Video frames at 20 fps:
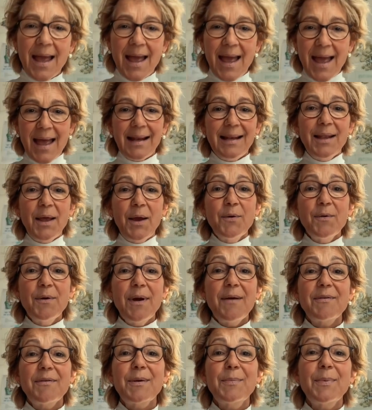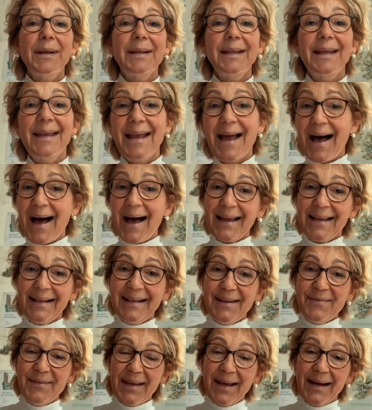Hello everybody, hi
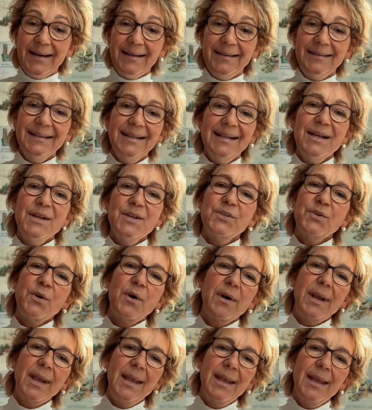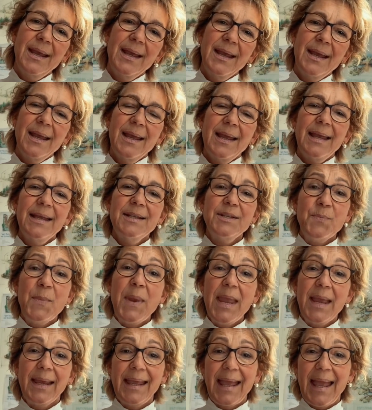Livia. Sorry, it's
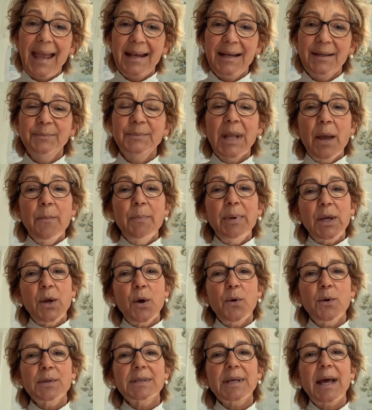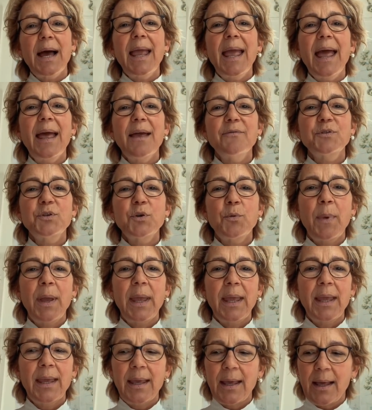me again because I have to
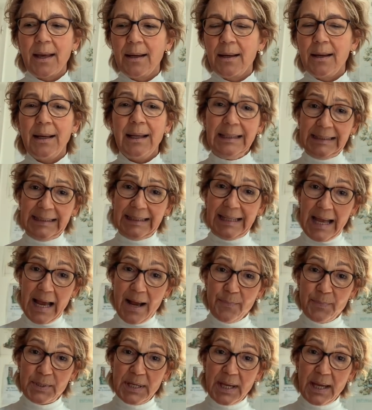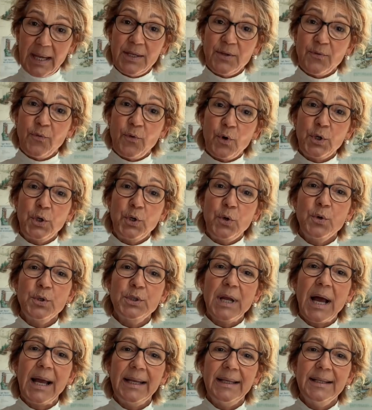make a, a little update for your
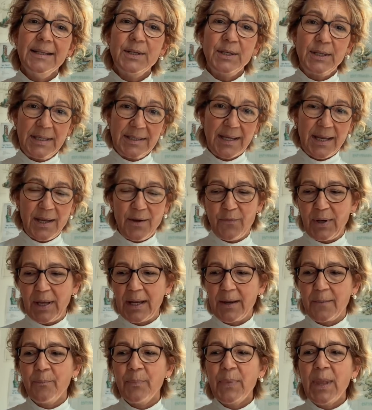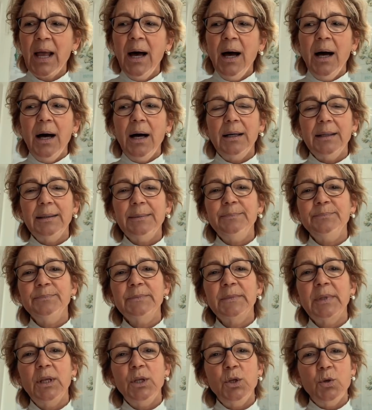diner this evening.
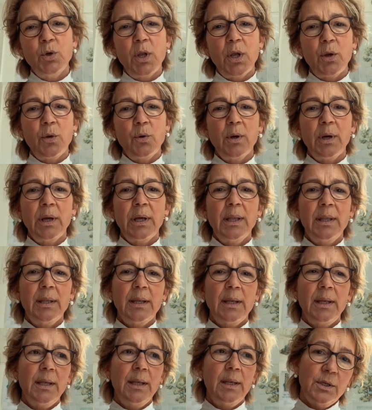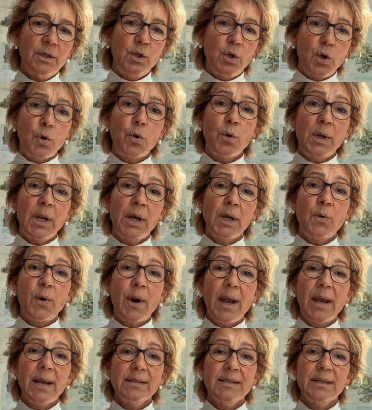Um, you know, the corona
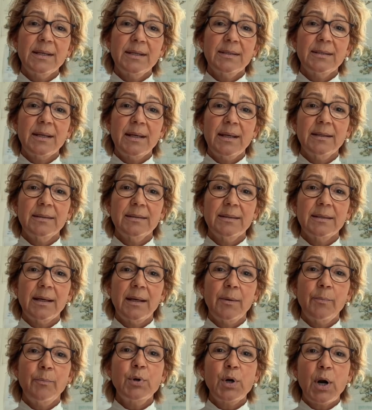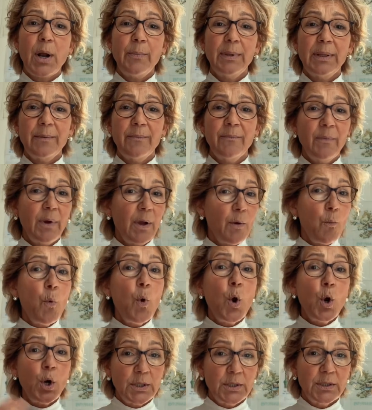crisis is a problem, a
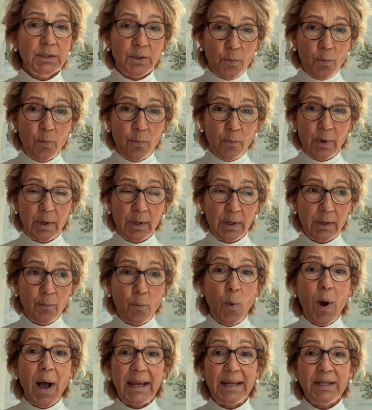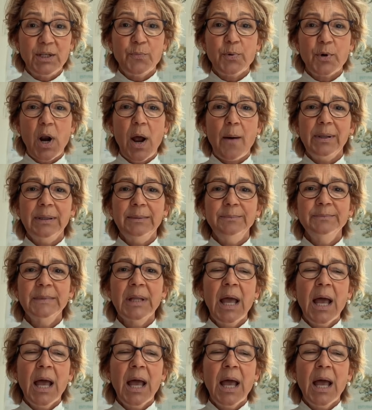worldwide problem.